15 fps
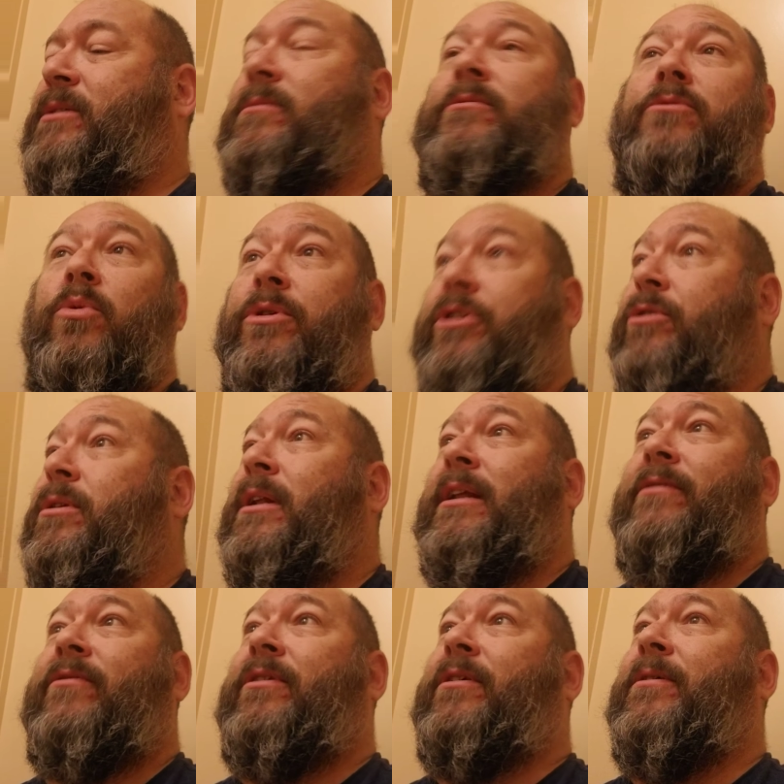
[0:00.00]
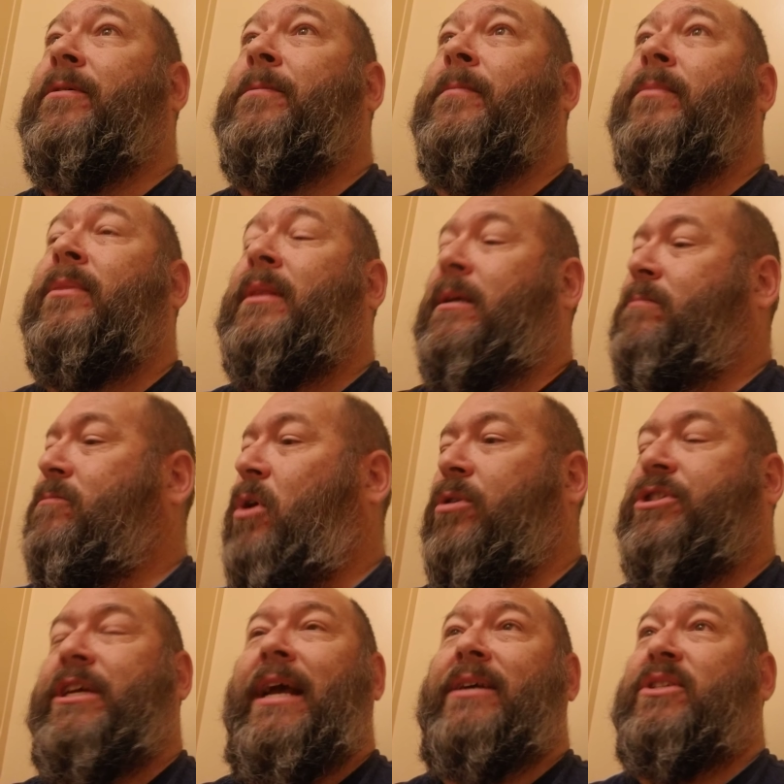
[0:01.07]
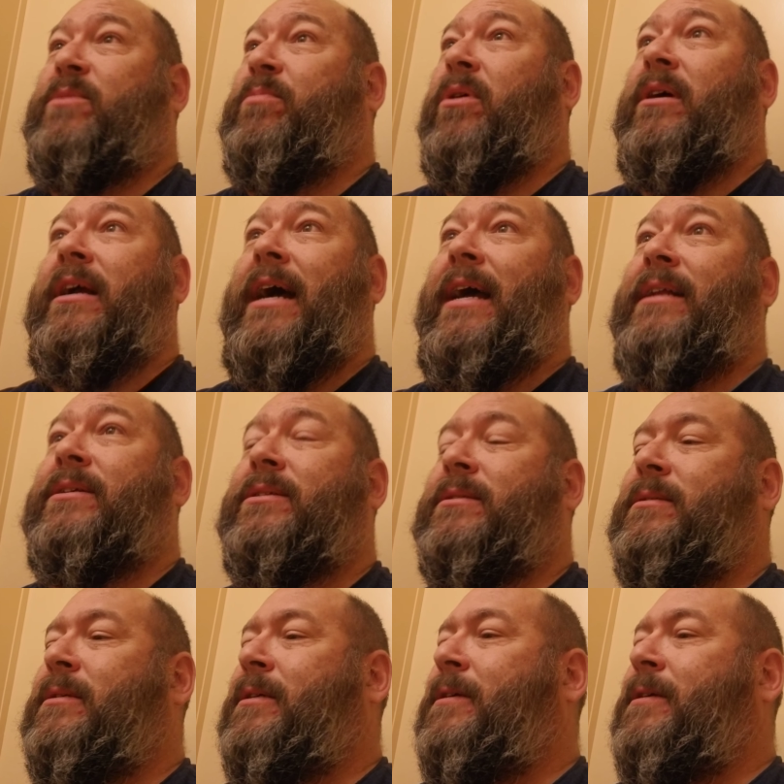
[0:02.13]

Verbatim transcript: Lord, you delivered her. All she has is bronchitis.